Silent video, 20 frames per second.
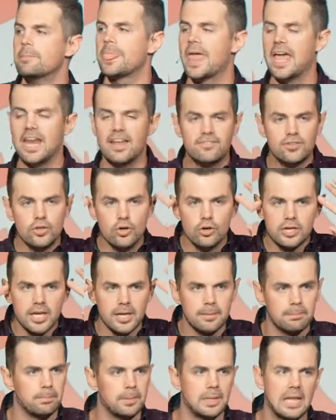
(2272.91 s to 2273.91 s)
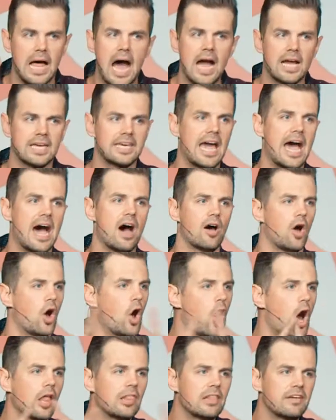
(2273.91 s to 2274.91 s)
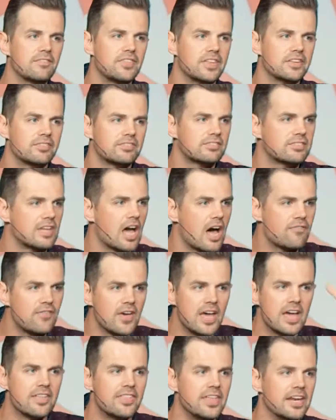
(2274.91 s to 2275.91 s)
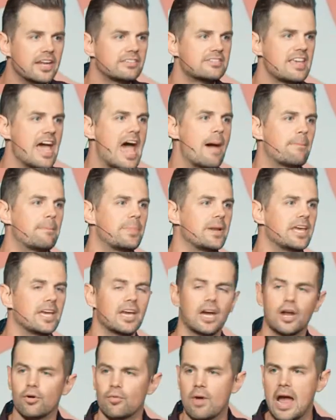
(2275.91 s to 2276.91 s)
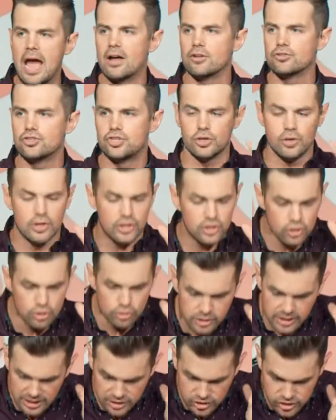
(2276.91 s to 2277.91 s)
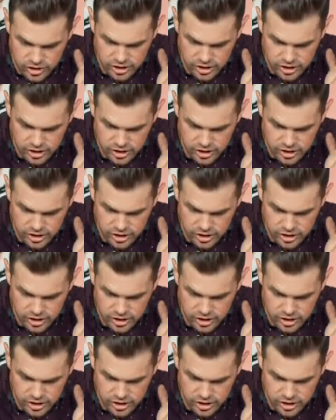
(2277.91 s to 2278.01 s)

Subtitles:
And if you can block out all of this stuff that is happening around you and you can